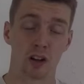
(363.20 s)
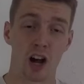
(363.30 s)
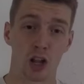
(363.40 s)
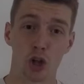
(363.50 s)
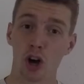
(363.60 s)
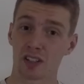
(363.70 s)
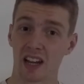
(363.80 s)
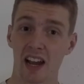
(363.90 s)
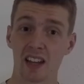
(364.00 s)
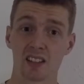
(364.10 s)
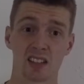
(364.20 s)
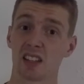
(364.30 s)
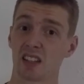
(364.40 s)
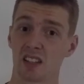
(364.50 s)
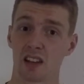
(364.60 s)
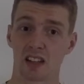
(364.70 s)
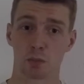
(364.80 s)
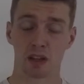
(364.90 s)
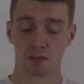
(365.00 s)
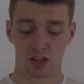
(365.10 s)
long tights, this isn't as
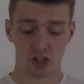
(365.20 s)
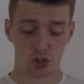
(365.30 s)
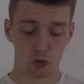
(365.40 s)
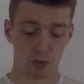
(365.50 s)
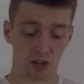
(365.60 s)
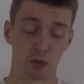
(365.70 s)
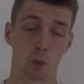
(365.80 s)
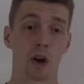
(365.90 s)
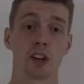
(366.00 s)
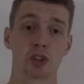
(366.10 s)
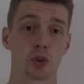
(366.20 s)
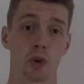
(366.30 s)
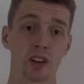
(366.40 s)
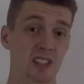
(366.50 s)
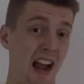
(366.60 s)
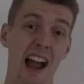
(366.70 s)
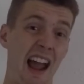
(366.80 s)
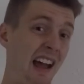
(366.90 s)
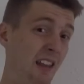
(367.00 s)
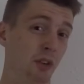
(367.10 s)
big of an issue, but if you're wearing shorts, I
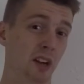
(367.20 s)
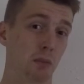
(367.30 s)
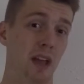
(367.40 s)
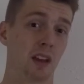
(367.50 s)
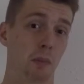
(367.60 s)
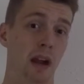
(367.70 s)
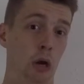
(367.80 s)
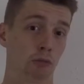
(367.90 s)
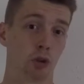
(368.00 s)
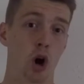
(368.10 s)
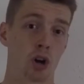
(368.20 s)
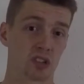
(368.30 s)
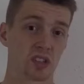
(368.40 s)
highly recommend a pair of long